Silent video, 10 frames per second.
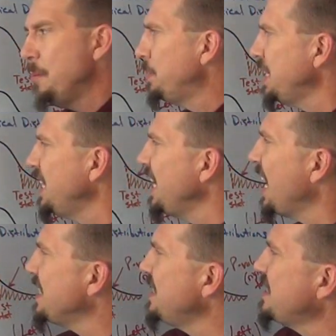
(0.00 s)
But then it
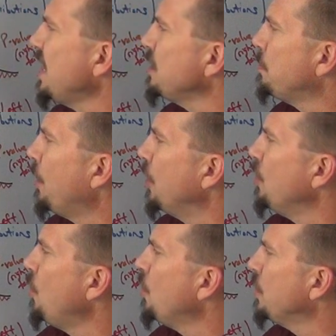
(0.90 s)
has this other
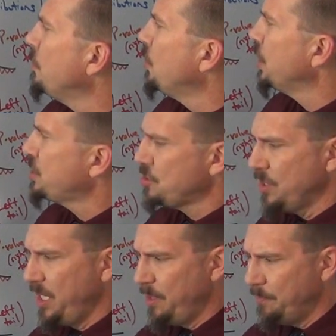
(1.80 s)
part, or more
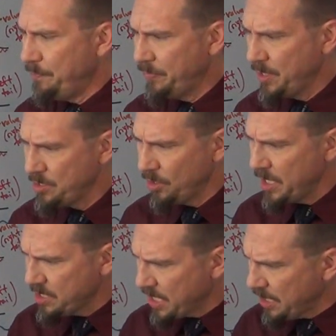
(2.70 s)
extreme. So
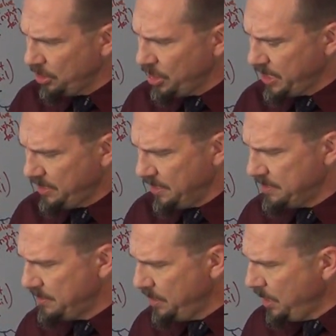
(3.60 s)
let's kind of look at
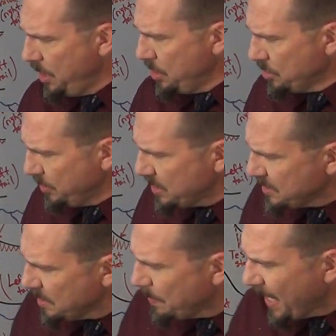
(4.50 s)
this. So this
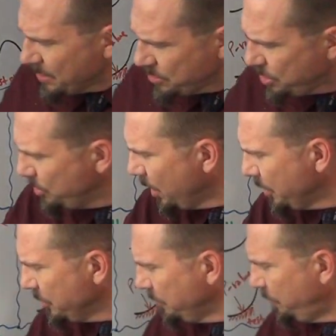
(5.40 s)
is about
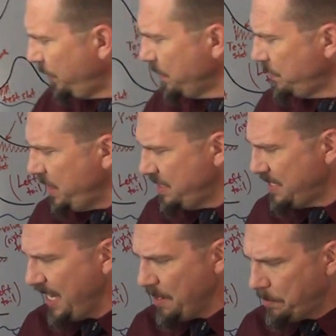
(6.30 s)
250
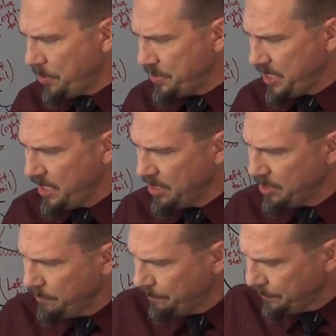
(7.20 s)
samples
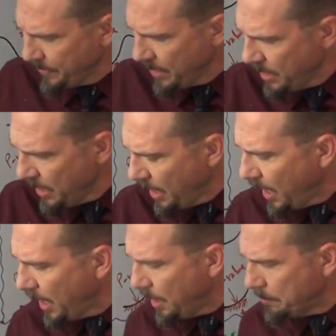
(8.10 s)
here
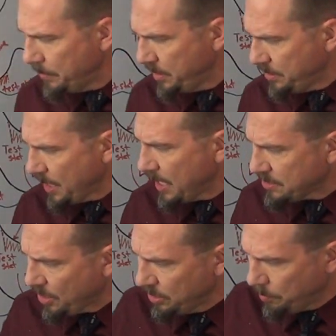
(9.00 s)
um,
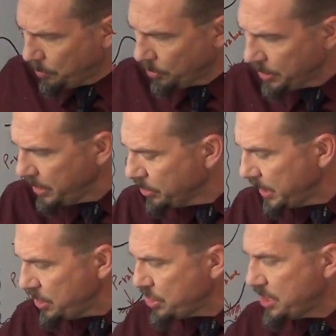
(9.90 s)
dots on the board here.
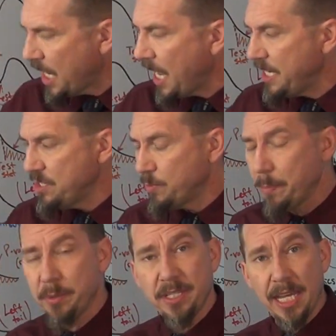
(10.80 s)
Each dot is
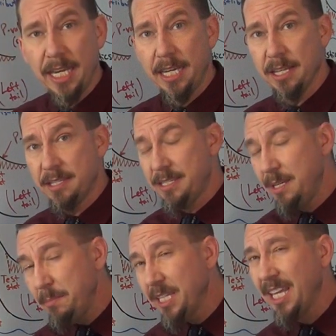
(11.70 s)
representing a
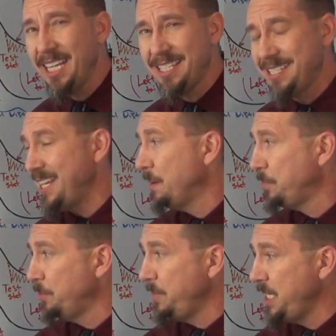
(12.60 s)
simulated
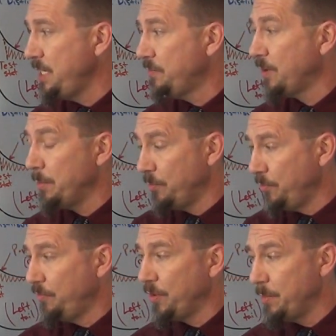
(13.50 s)
sample mean from a,
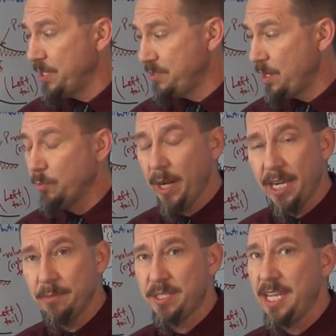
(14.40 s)
from a, a
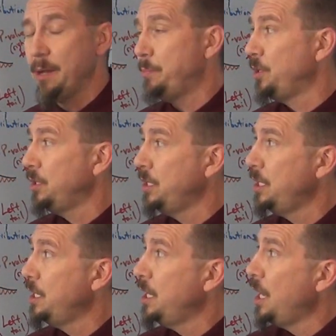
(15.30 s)
random sample
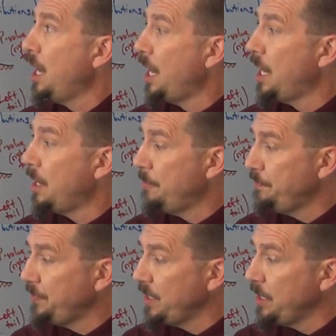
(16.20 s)
uh,
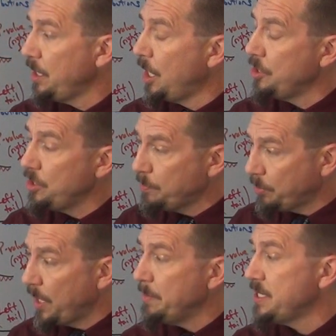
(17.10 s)
under the
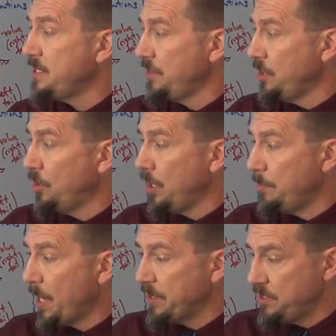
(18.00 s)
premise that the null
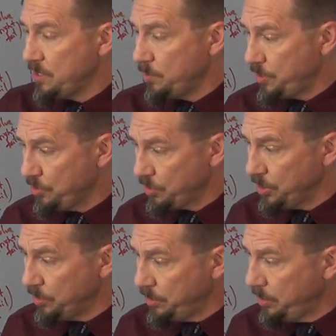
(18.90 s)
hypothesis was
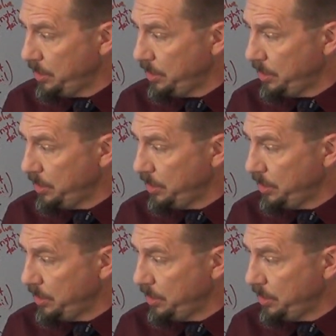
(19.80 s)
true.